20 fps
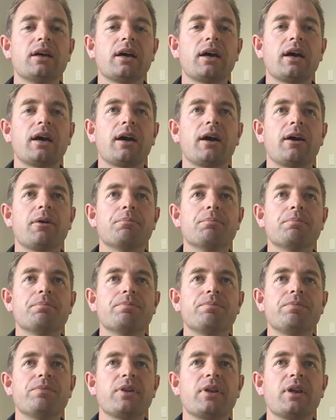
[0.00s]
are
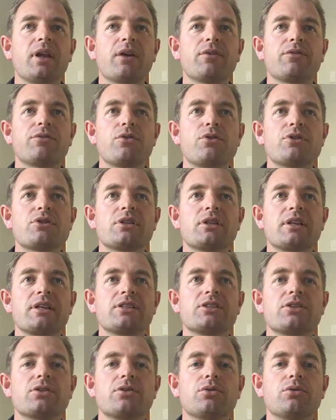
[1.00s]

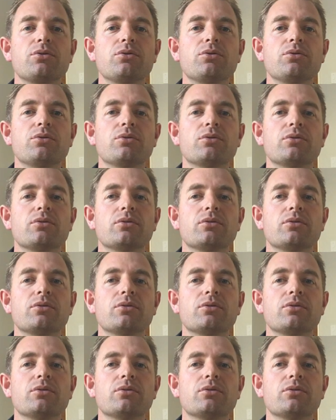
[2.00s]
firstly to